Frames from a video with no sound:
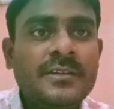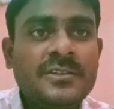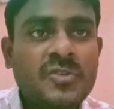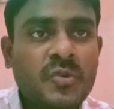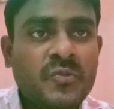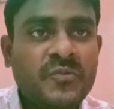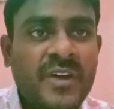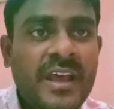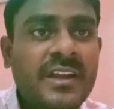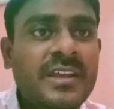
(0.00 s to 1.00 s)
So
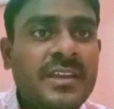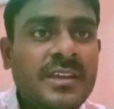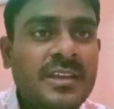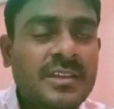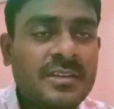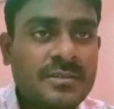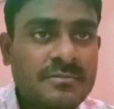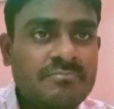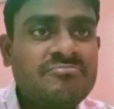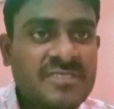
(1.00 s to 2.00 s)
Faraday,
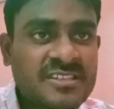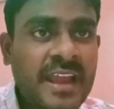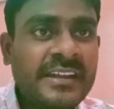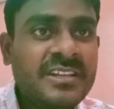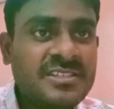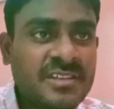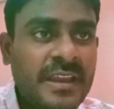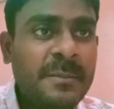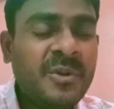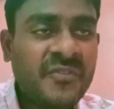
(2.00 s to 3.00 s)
the scientist
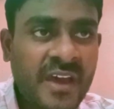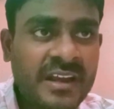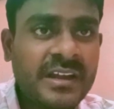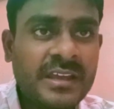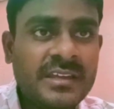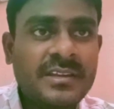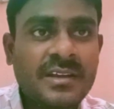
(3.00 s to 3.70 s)
named Faraday,